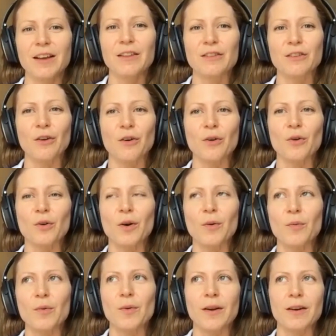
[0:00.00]

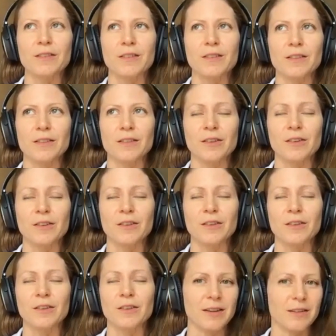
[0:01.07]
So we wanted to look
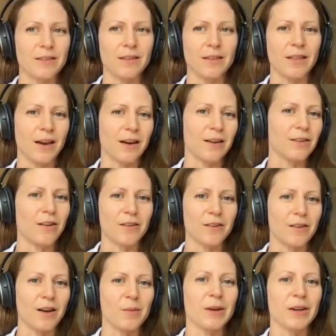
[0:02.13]
directly into that
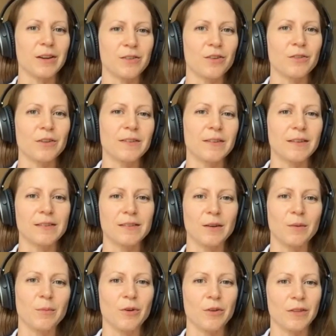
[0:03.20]
autonomic nervous
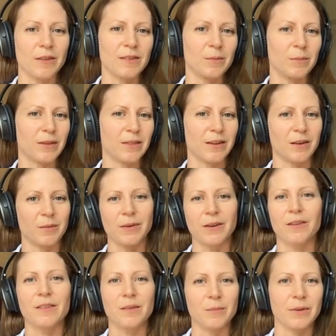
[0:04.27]
system or the sympathetic
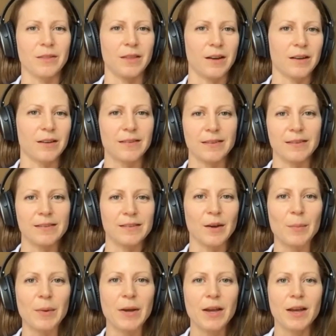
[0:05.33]
parasympathetic
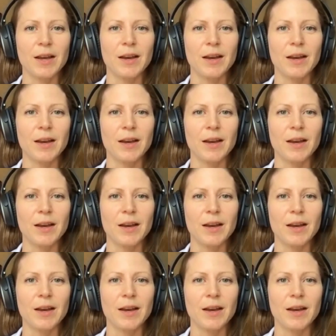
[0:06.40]
system